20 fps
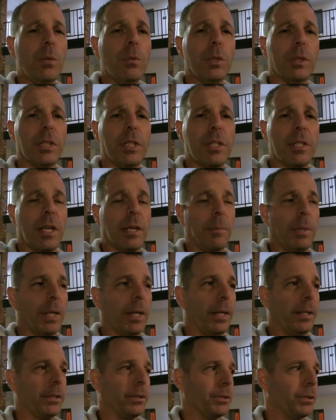Really staying
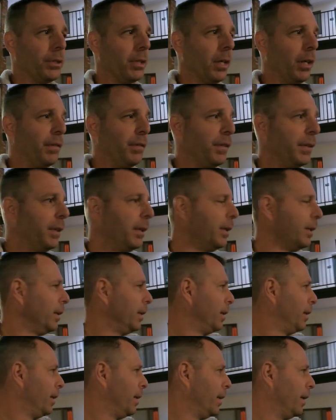behind their stuff,
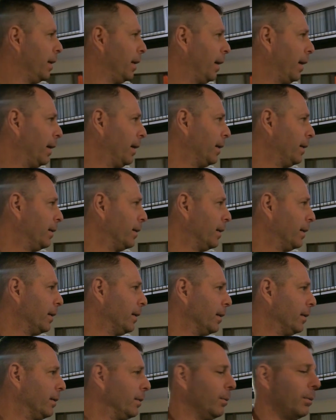and
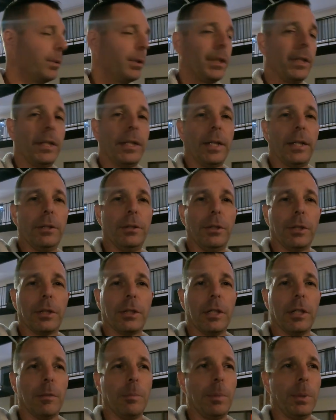we're going to get
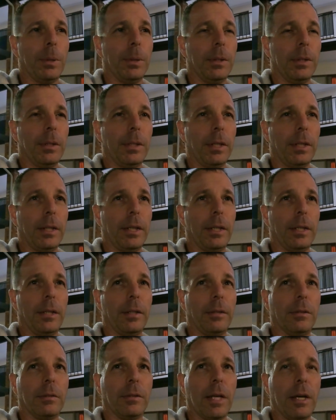hooked up,
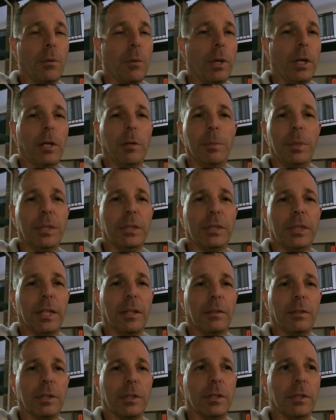and that way I'll be
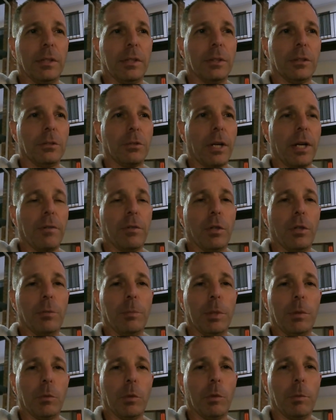set to drive
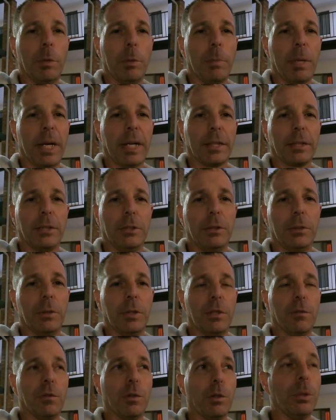home, and we'll be back
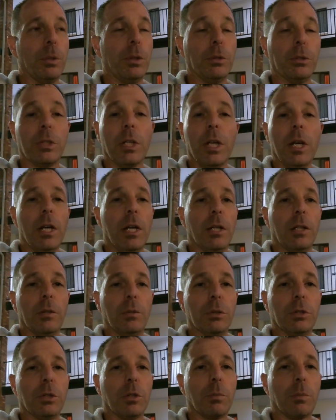to boost.
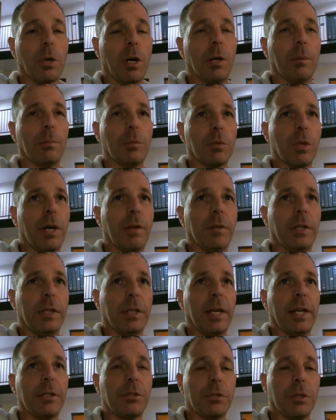There was no problem driving
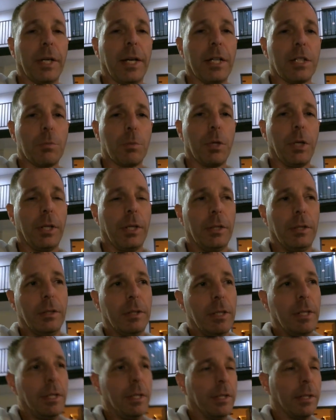it naturally aspirated.
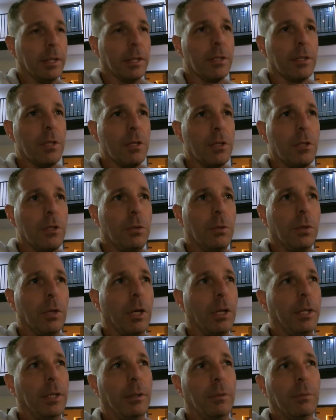The tune
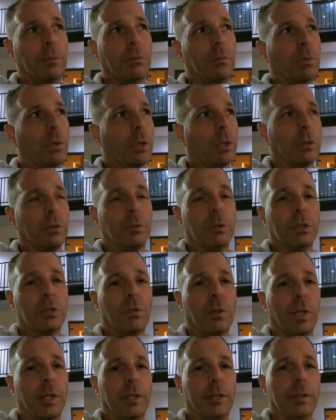on it worked. It was
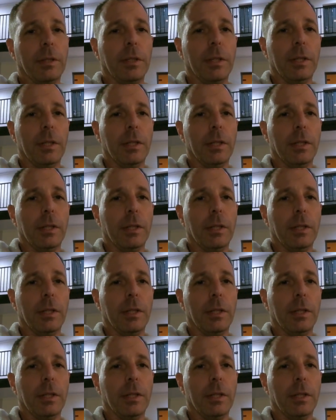fine.